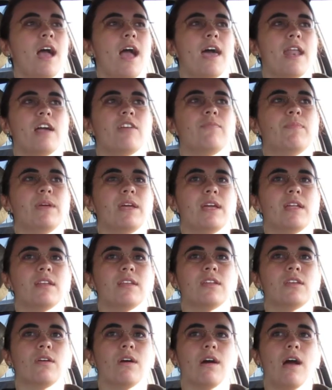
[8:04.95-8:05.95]
And I've been,
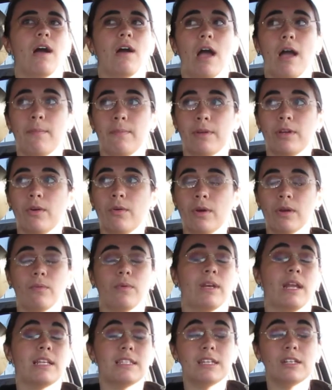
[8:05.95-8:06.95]
you know, I've been going,
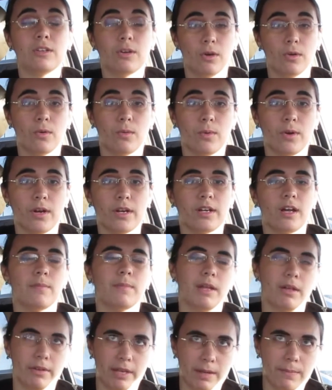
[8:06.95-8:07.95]
when I did go to work, I um,
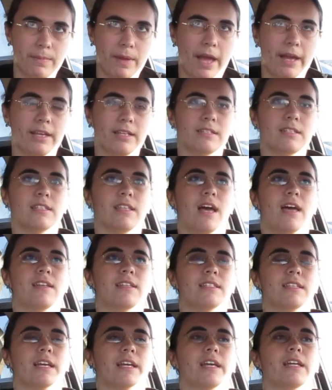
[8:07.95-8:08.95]
mean, I'll get back into that in
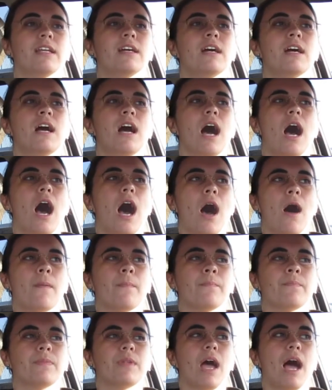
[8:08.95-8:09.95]
a second.
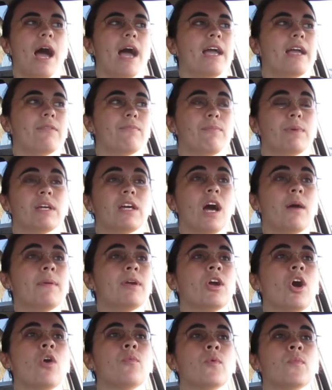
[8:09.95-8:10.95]
Um, I've been
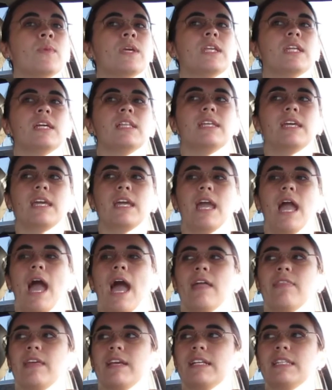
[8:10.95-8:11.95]
coming home immediately
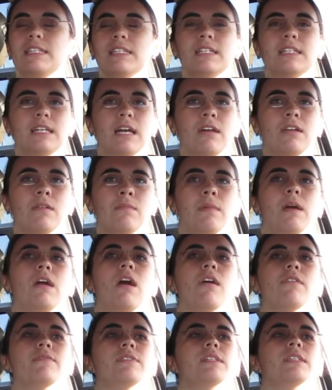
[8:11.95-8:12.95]
and like sitting down at my
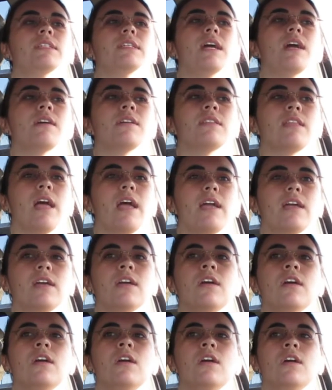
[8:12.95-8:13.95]
office and like,
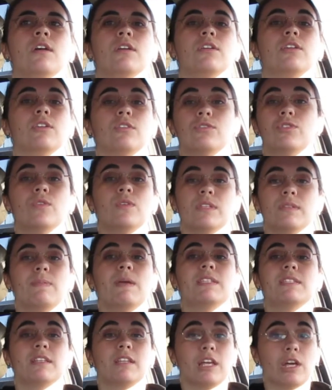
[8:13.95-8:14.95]
like, you know, doing the
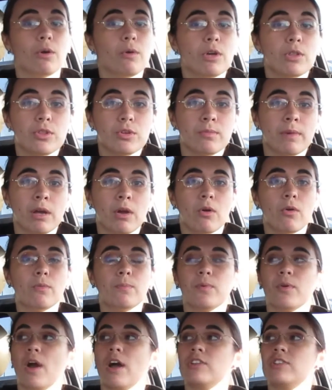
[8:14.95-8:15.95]
basically going through my
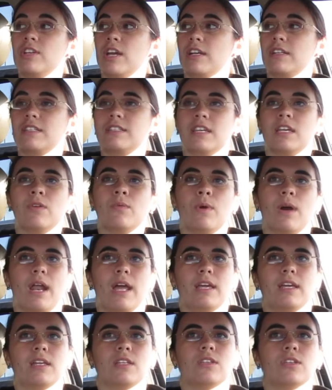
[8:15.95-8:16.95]
old projects, seeing what
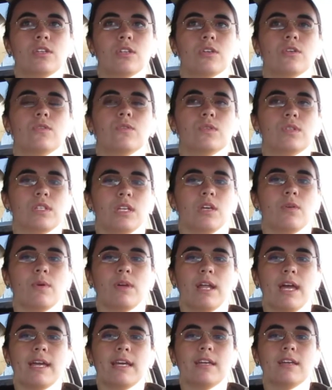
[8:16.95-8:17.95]
I can use, seeing
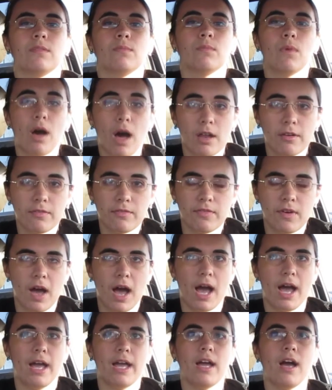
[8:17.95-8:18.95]
what I can
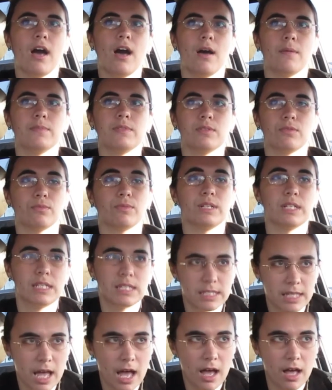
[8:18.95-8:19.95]
modify um, to
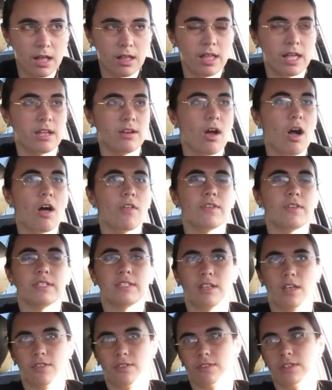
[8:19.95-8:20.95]
resell and all
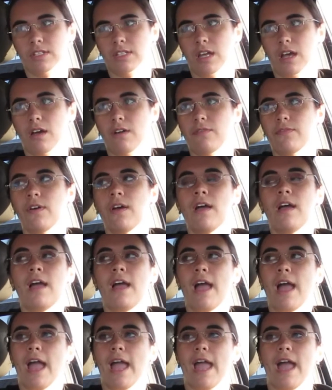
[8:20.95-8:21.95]
this other stuff.
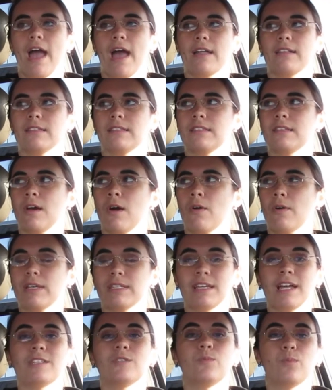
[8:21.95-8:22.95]
And so,
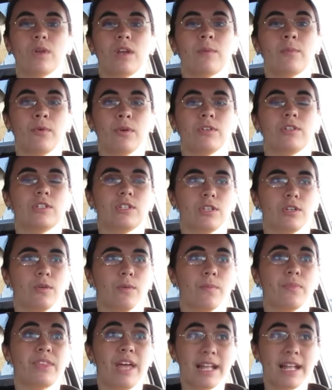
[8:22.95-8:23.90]
because that's what I'm going to do.